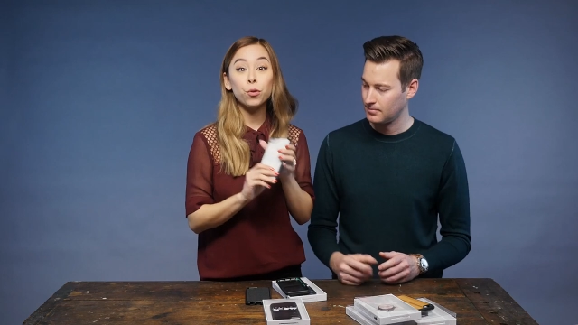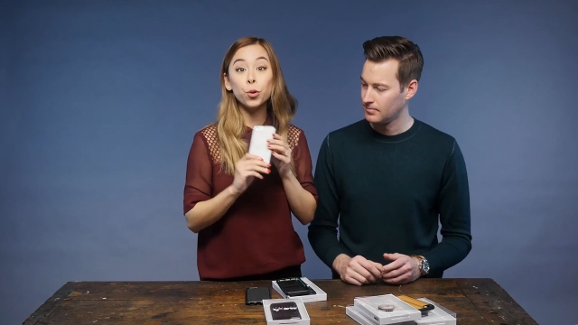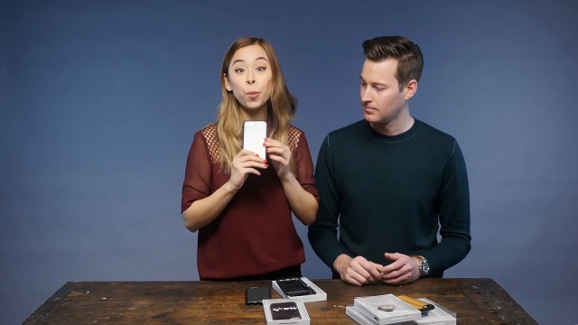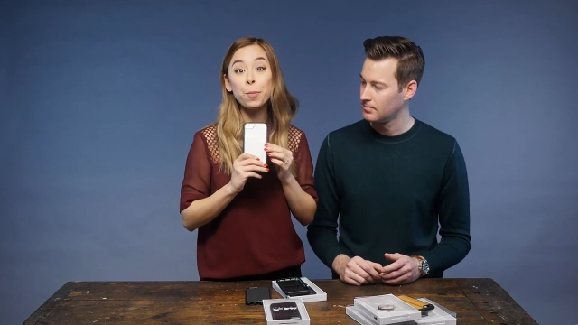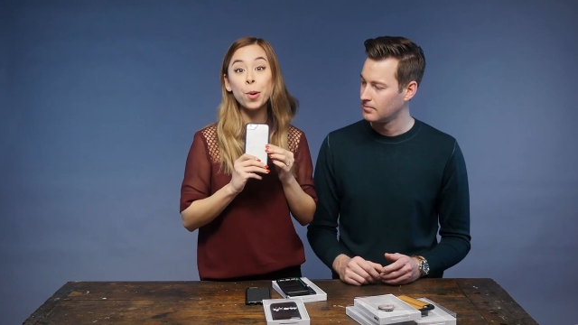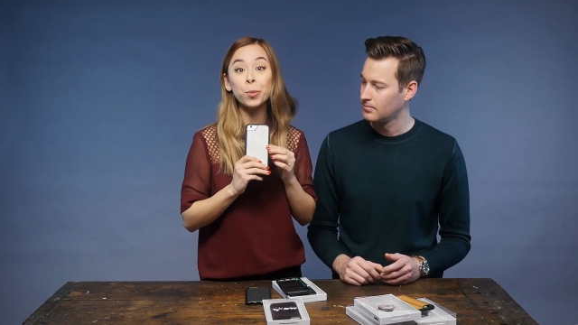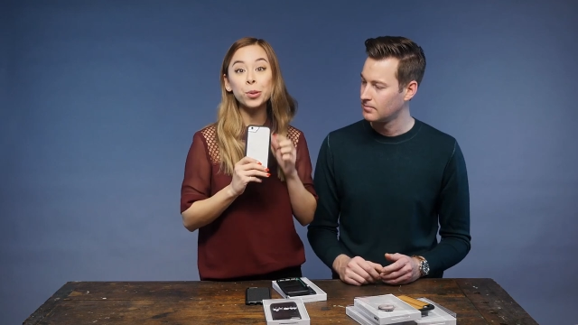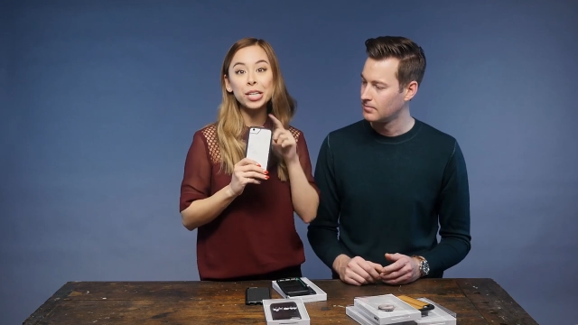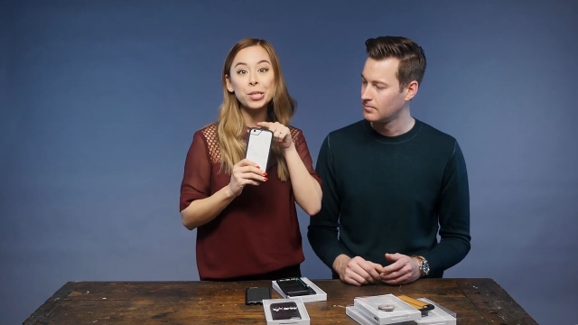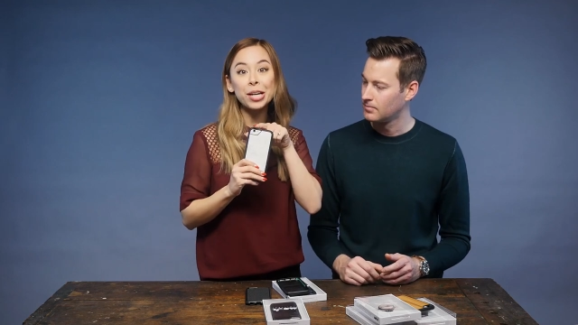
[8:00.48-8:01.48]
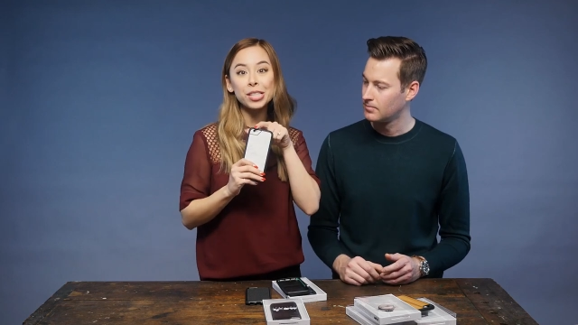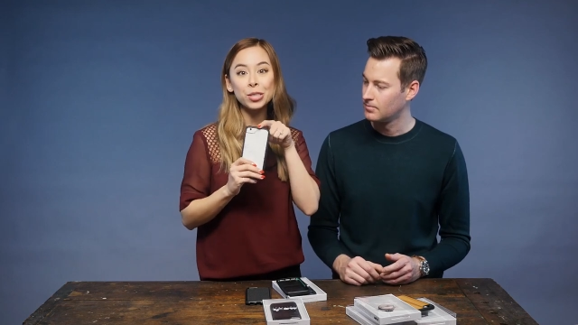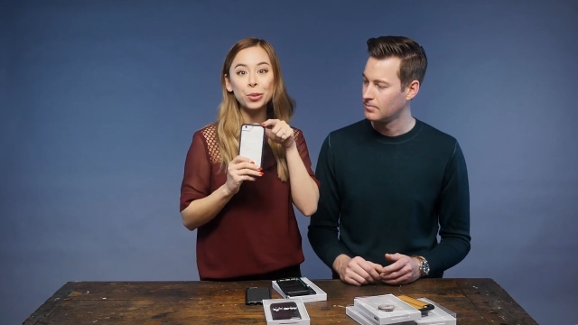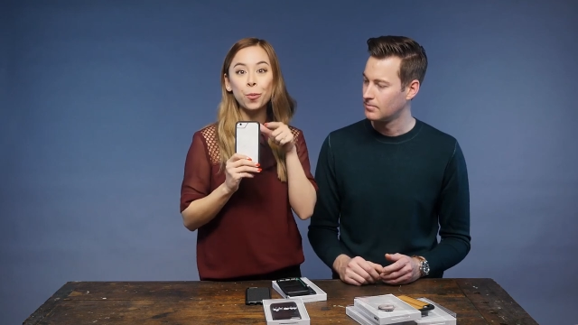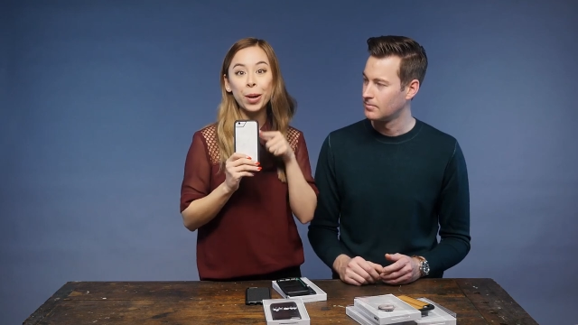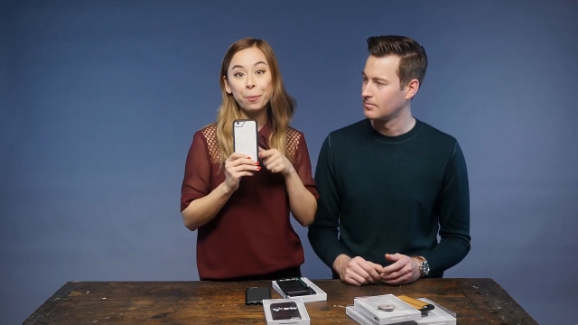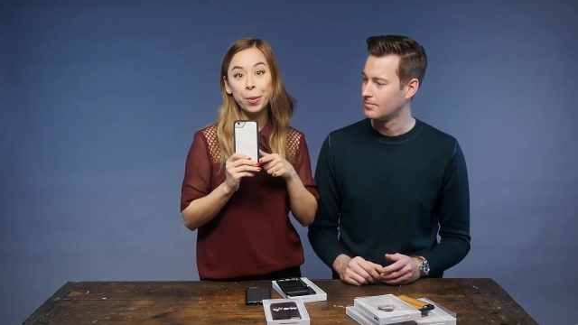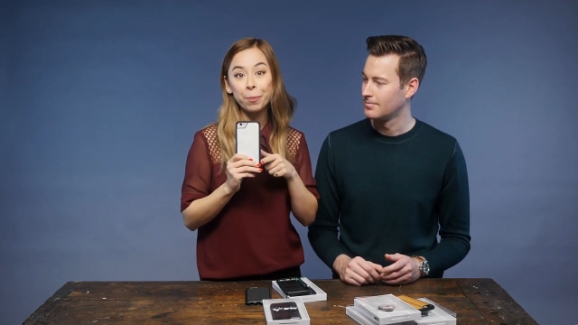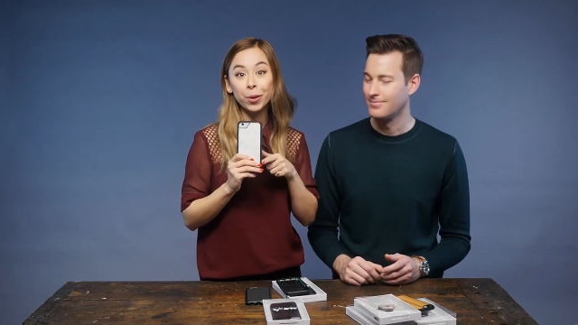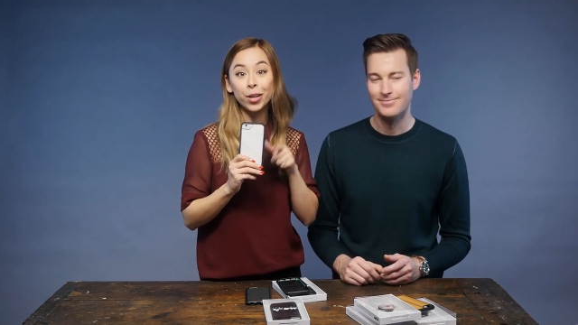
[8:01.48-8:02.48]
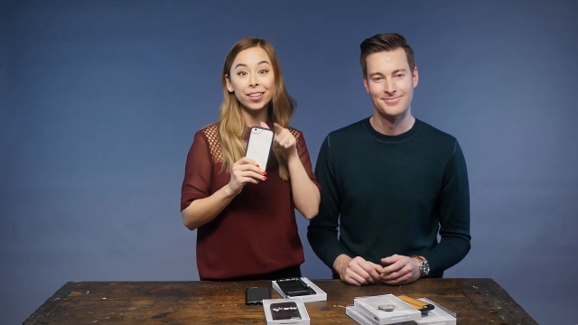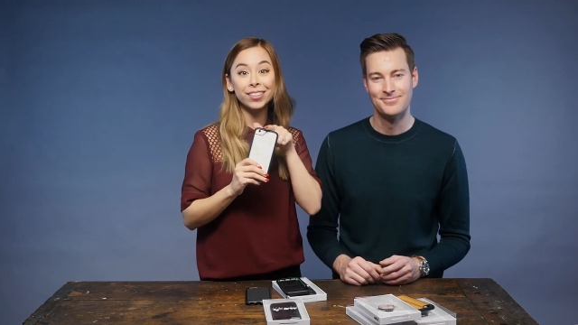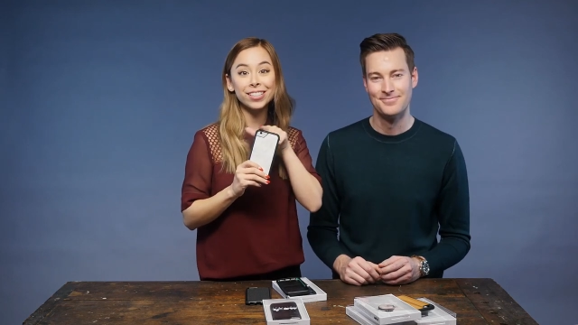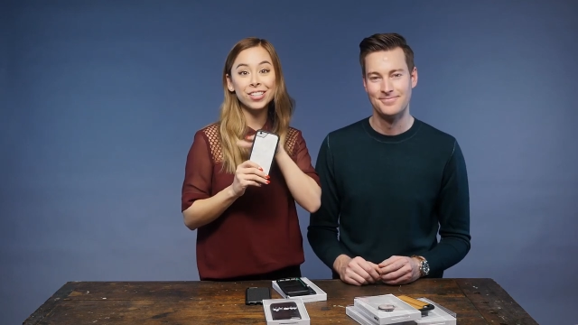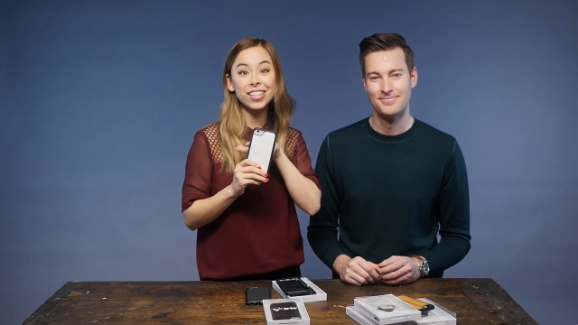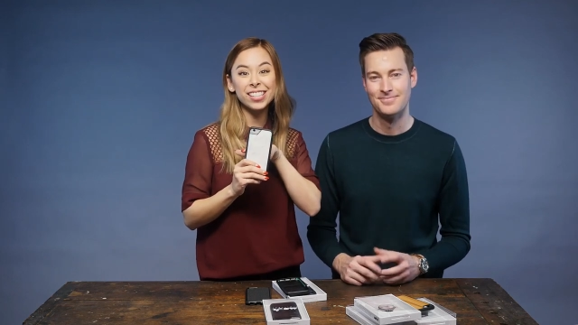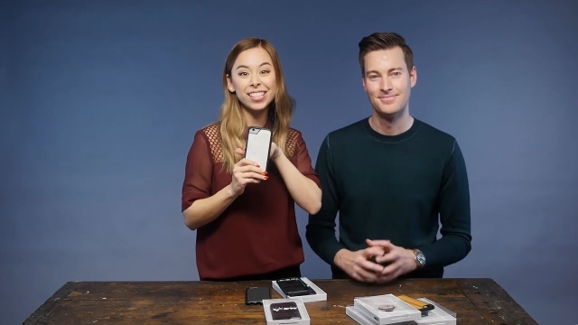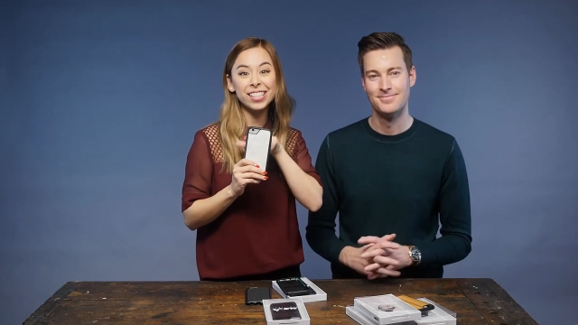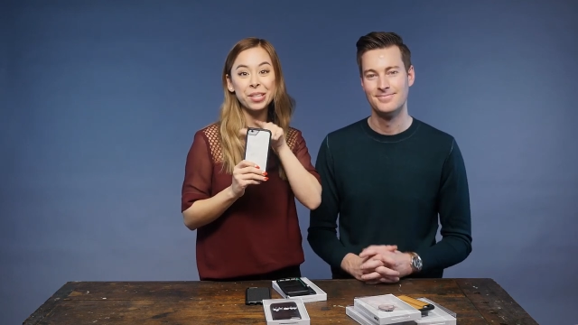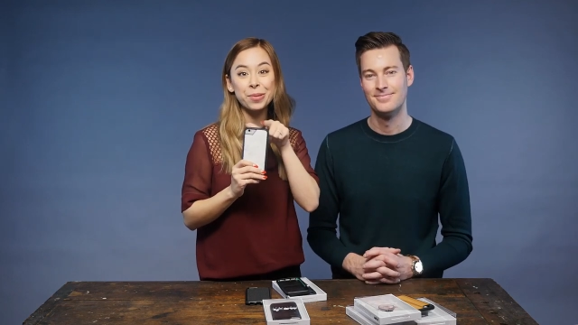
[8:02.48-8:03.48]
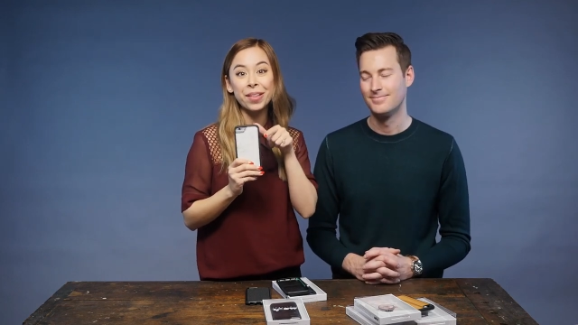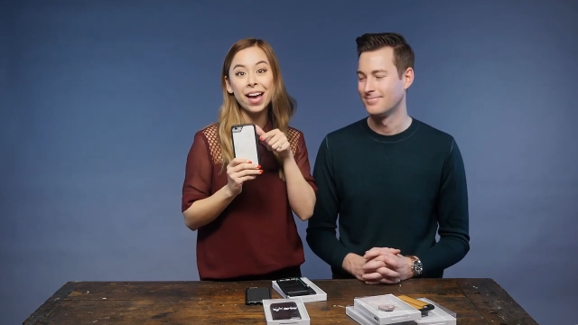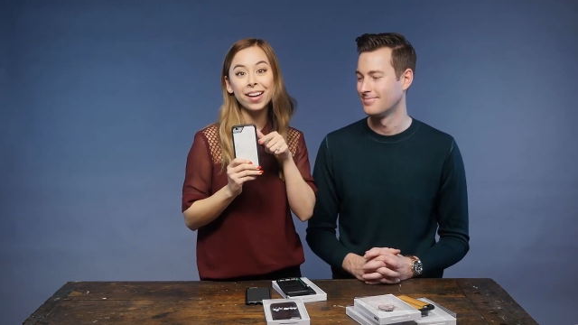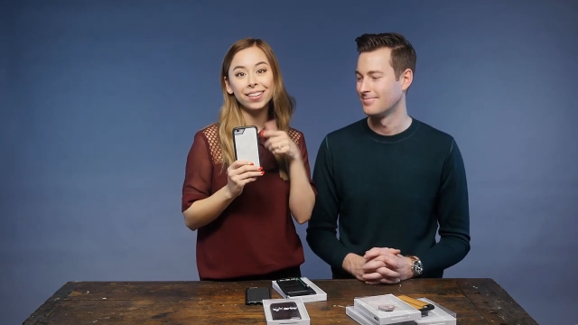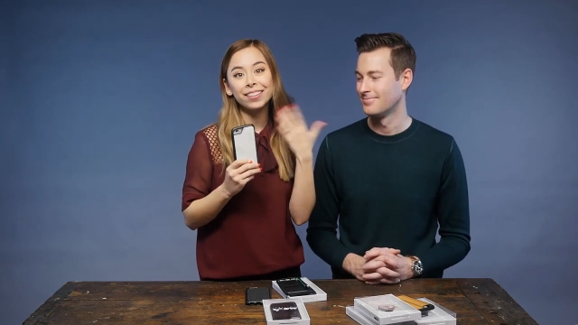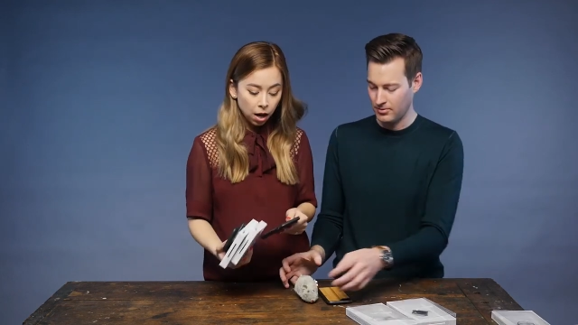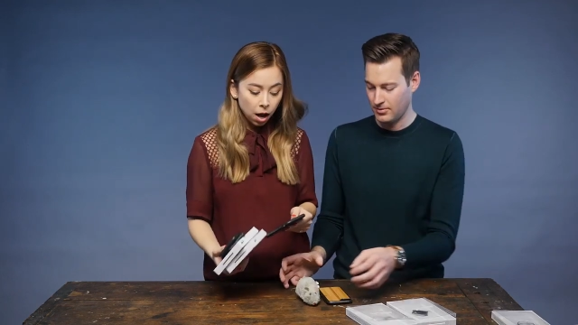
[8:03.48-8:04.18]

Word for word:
Speaker 1: for the white marble, can you guys do a white bumper to this instead of the black?